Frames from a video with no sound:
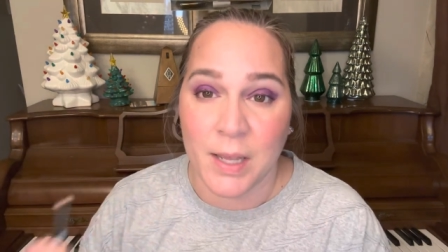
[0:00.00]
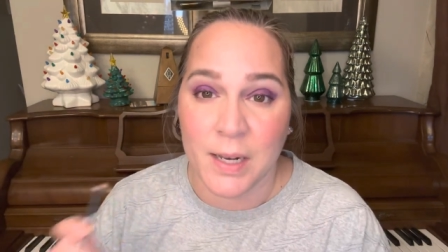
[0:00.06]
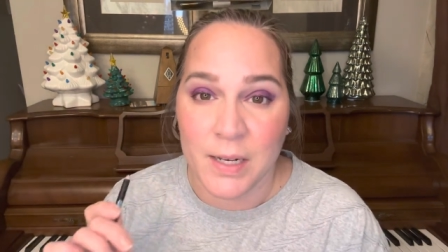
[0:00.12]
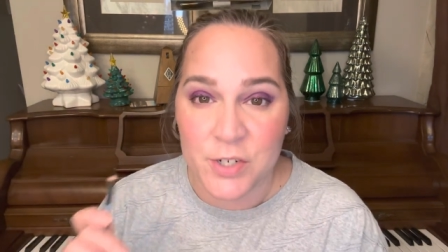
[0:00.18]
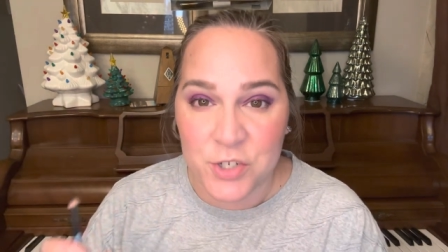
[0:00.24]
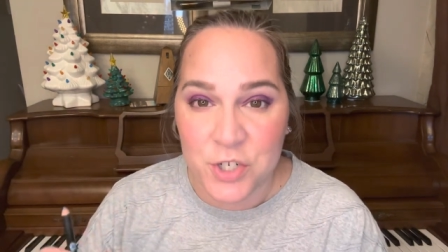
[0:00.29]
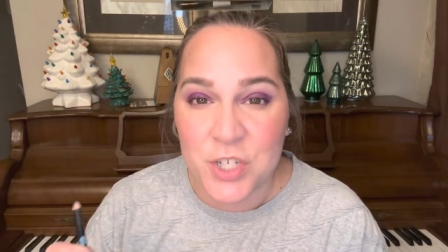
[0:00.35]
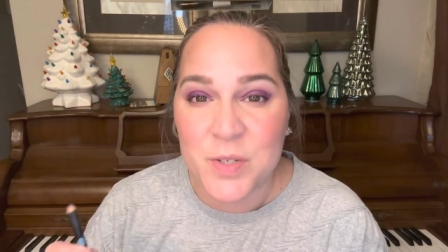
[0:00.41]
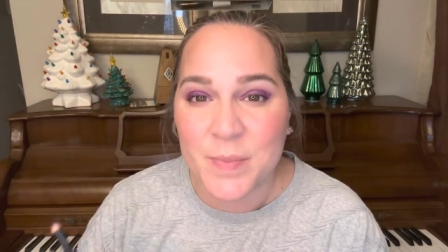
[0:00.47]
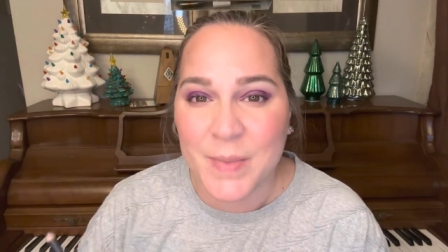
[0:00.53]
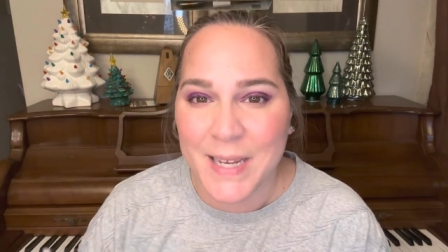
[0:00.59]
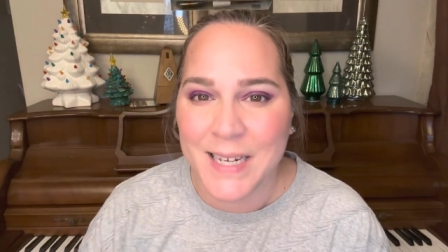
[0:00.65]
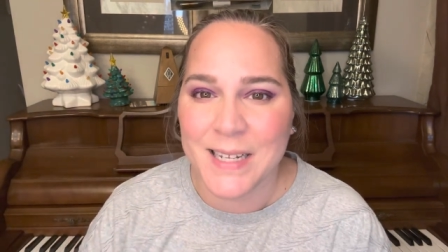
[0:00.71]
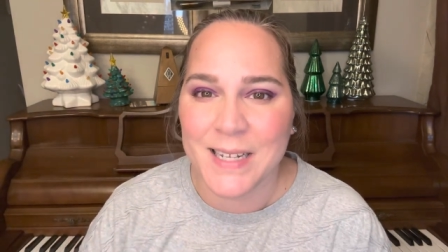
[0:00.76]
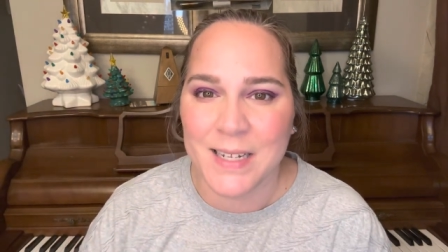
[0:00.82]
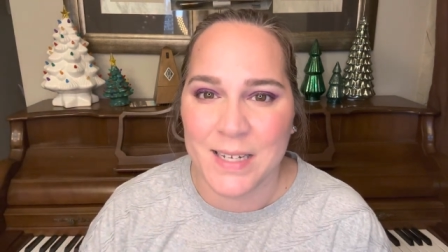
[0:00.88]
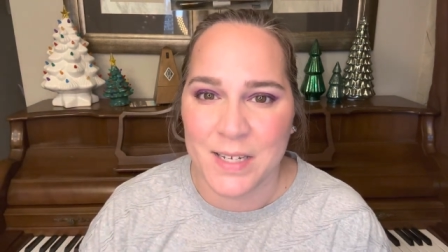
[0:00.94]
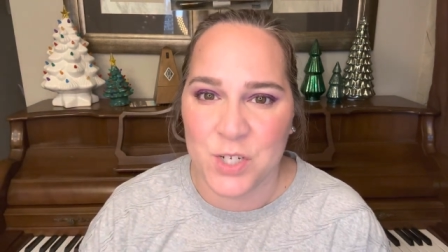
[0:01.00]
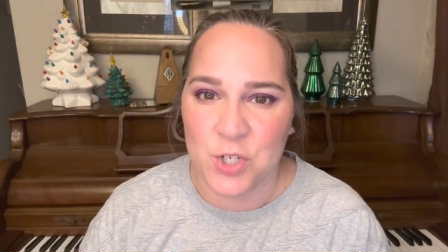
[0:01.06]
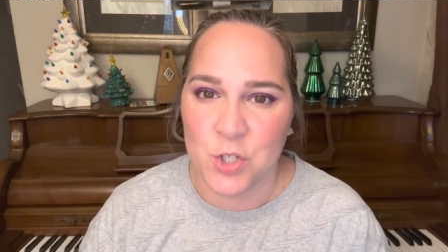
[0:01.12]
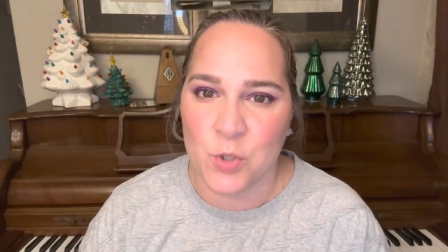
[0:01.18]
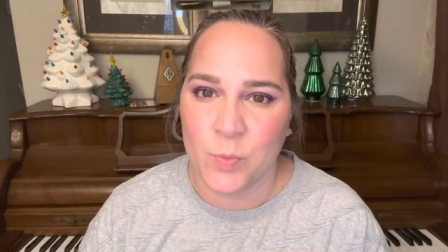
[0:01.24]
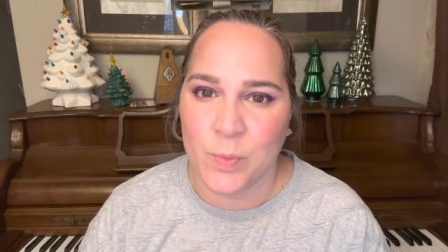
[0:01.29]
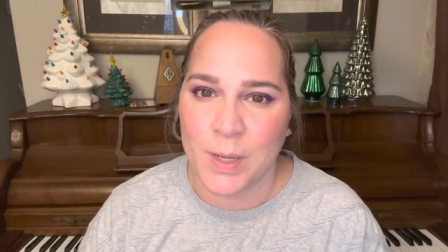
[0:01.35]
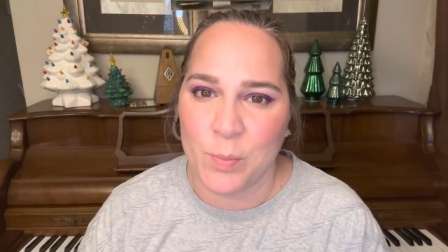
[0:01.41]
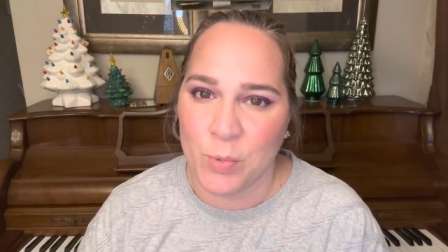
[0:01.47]
and it just made it
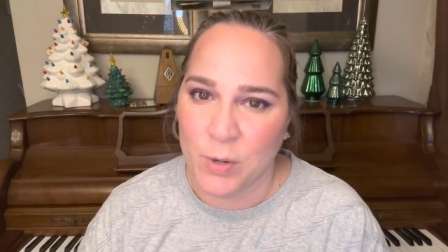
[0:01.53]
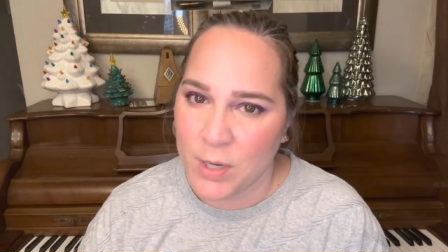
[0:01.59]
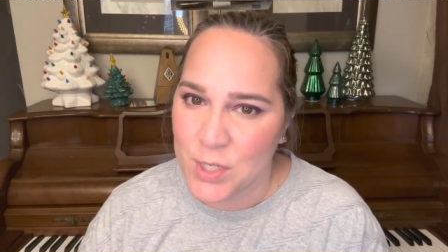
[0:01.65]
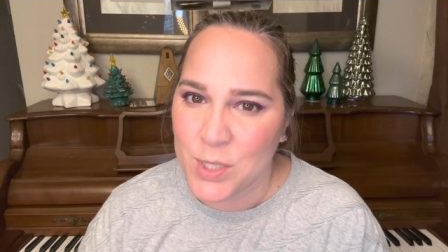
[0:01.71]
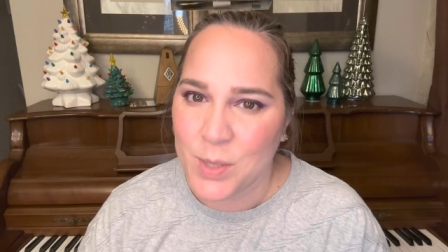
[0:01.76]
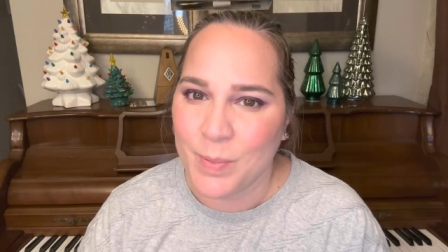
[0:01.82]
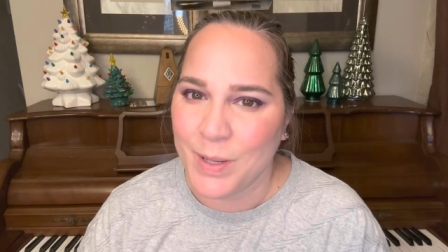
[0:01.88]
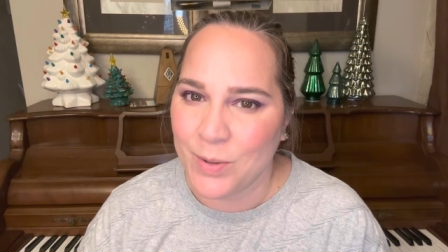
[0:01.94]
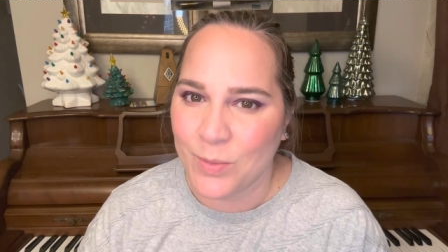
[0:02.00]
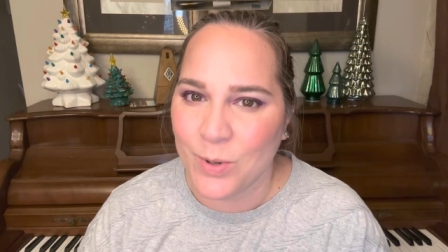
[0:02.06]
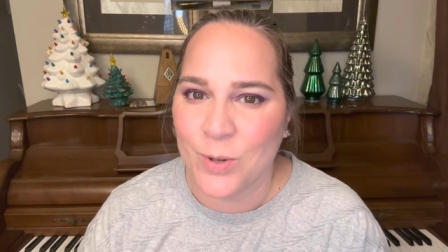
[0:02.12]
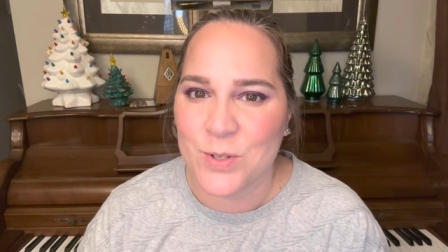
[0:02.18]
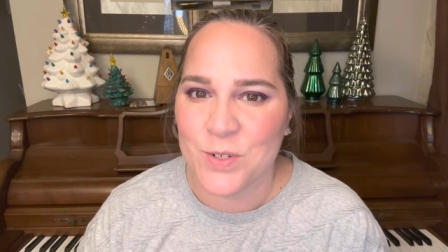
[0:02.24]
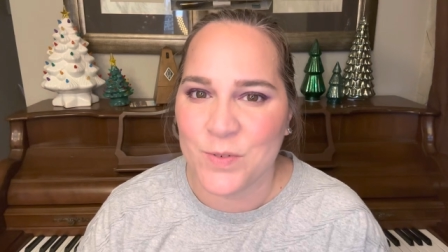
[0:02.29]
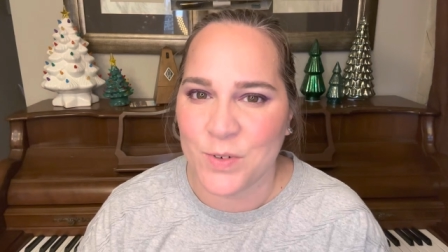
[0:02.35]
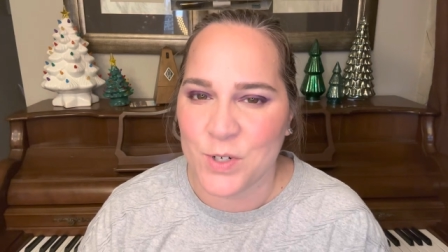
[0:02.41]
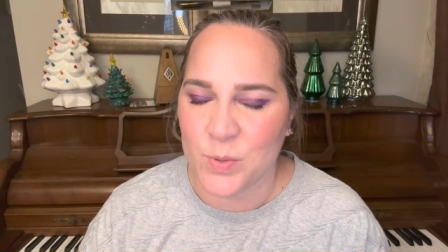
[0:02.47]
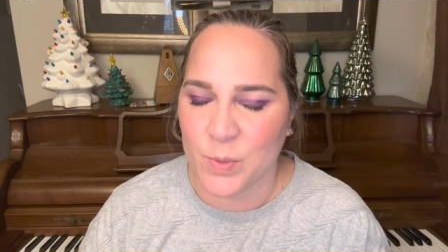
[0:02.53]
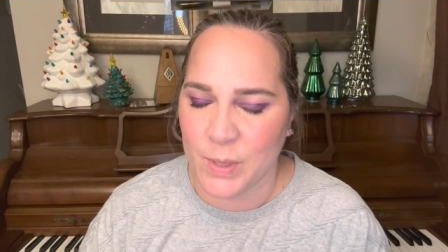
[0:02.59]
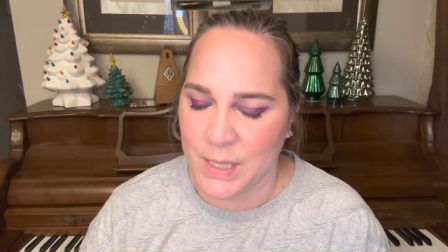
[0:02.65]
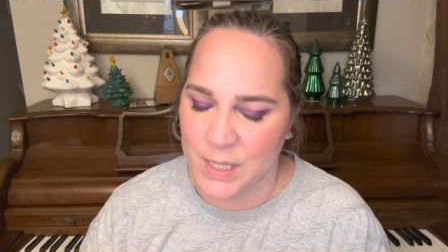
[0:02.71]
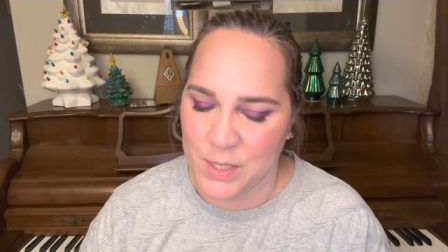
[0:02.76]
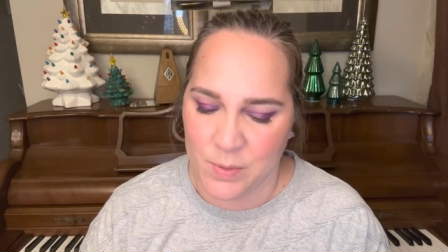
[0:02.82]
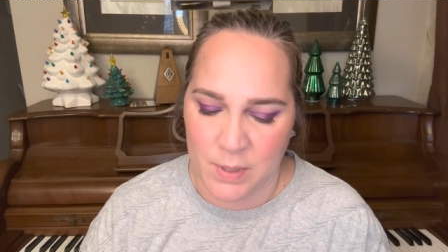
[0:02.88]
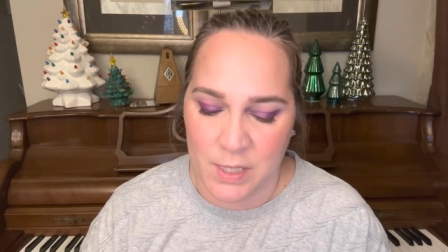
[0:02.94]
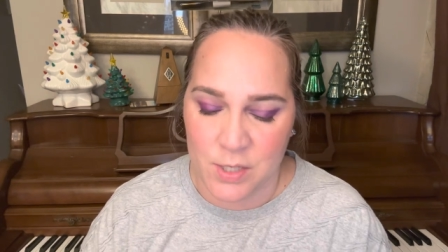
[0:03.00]
into my Project Pan Roast for twenty
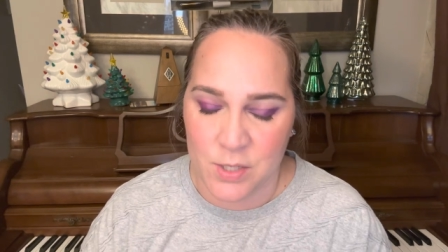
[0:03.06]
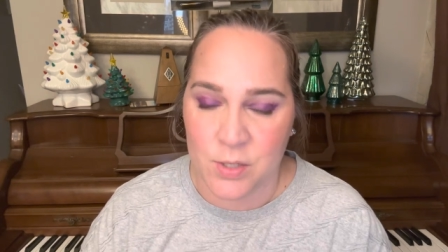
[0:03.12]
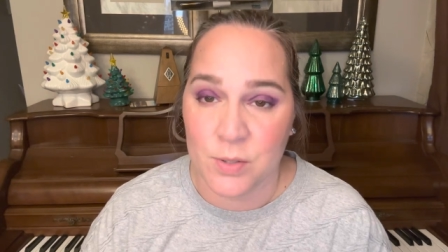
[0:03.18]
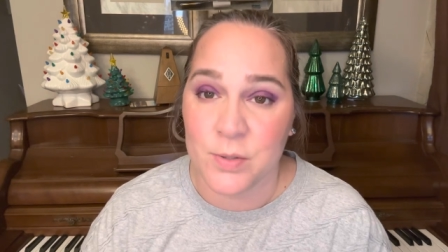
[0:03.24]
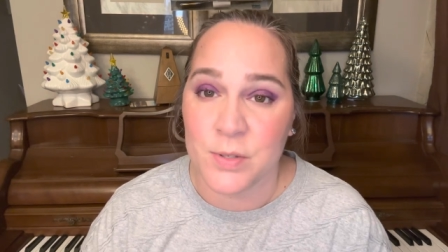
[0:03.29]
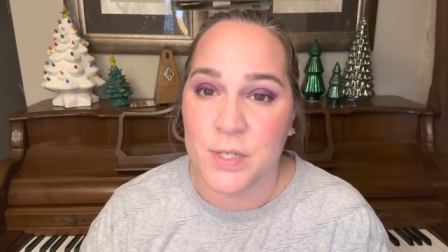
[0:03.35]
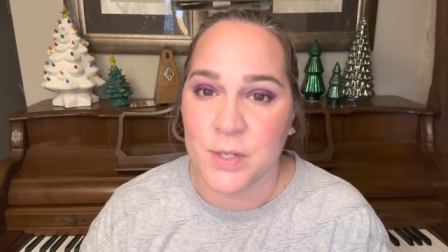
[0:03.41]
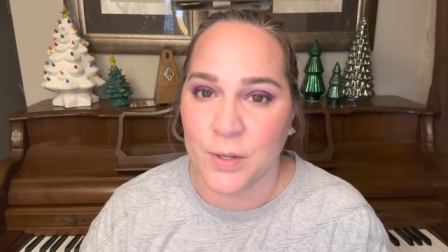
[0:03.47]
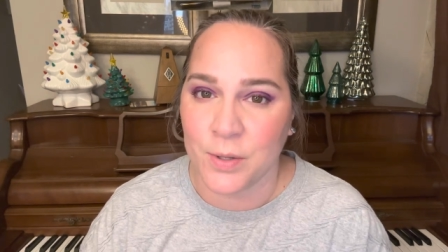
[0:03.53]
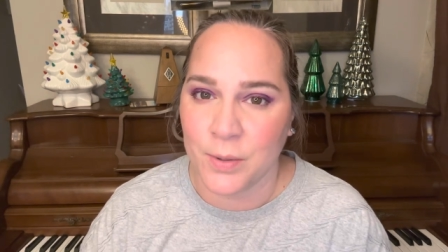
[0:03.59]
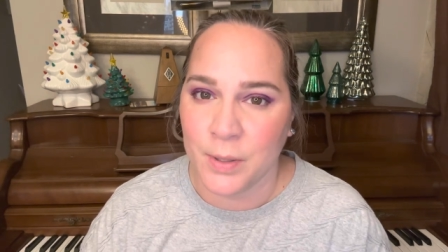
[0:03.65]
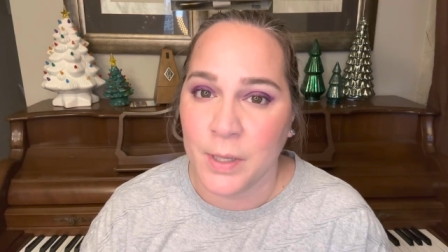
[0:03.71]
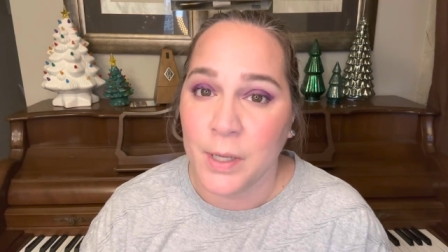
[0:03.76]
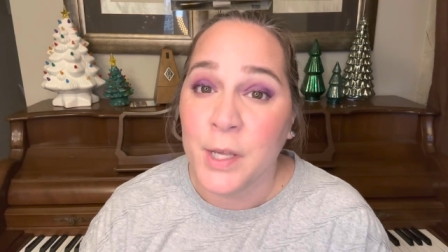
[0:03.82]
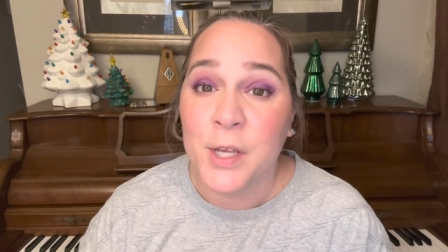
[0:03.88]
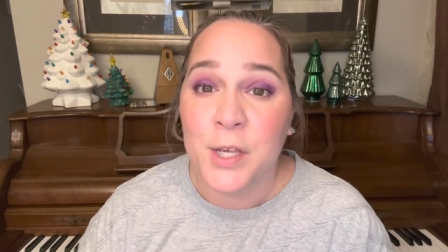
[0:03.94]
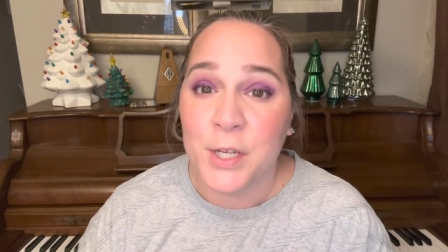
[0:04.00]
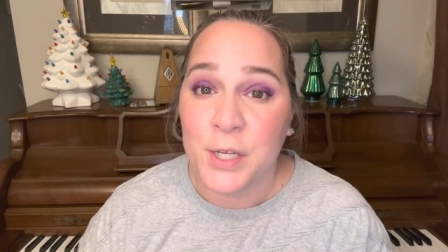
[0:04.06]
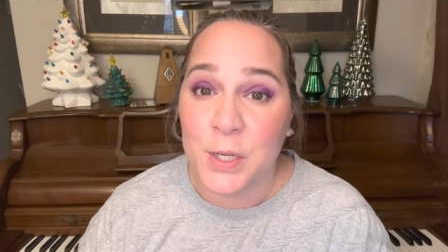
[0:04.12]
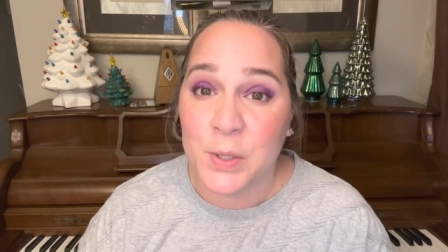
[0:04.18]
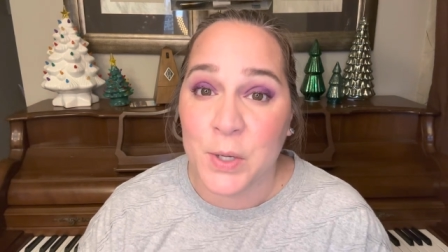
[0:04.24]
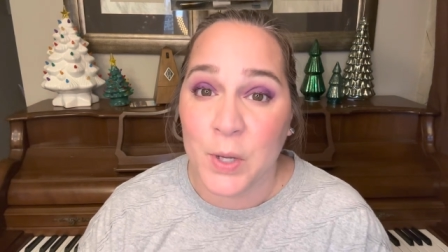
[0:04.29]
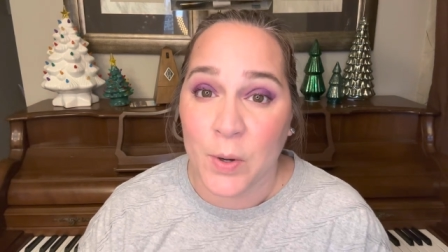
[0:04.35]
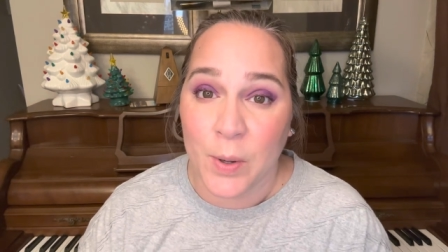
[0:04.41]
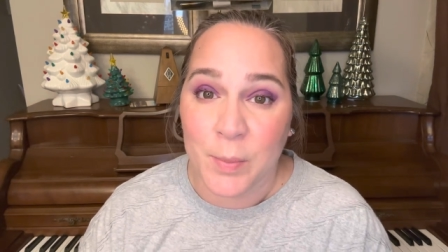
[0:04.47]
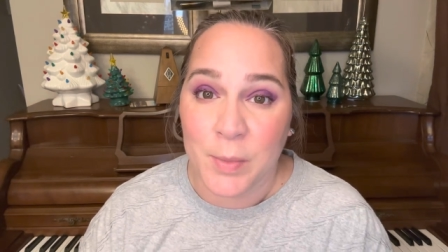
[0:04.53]
twenty-two, so you
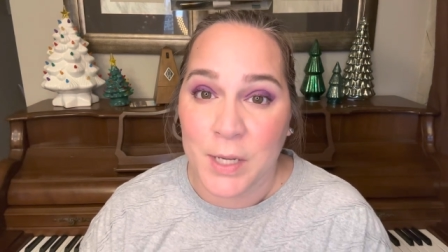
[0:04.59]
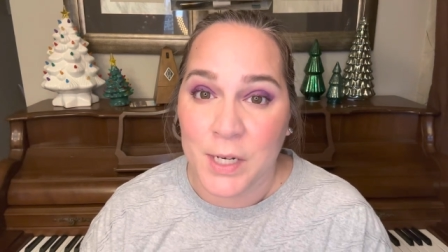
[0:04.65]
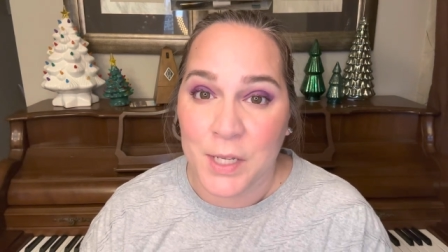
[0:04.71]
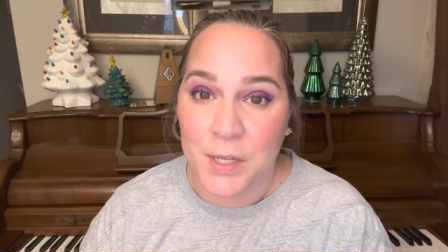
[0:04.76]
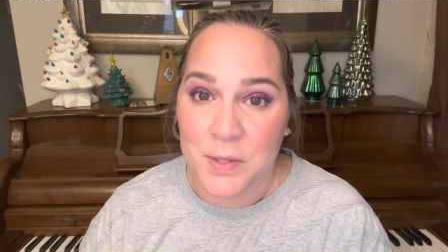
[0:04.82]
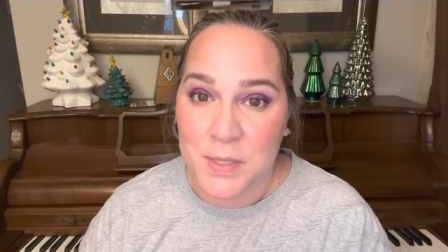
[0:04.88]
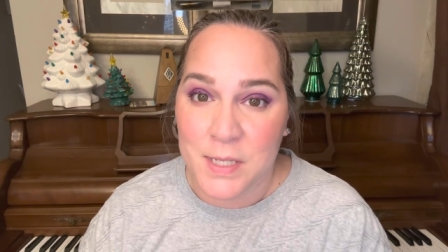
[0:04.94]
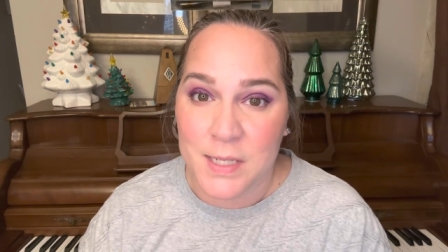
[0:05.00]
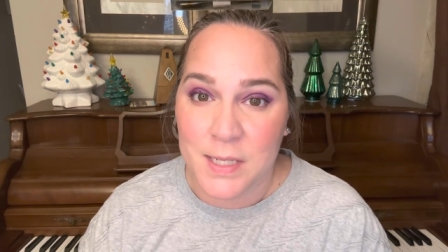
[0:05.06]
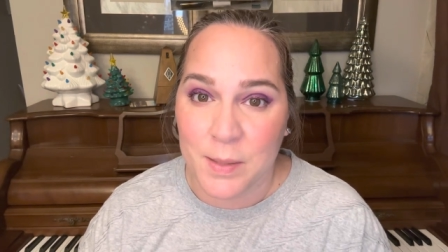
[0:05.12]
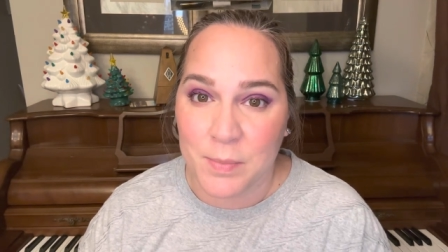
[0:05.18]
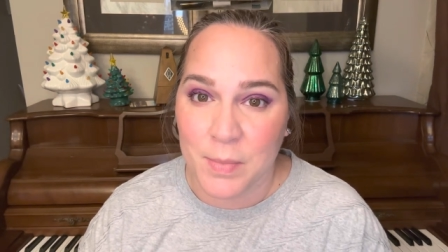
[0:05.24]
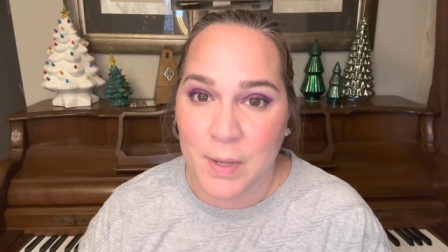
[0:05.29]
know I'm going to use this up.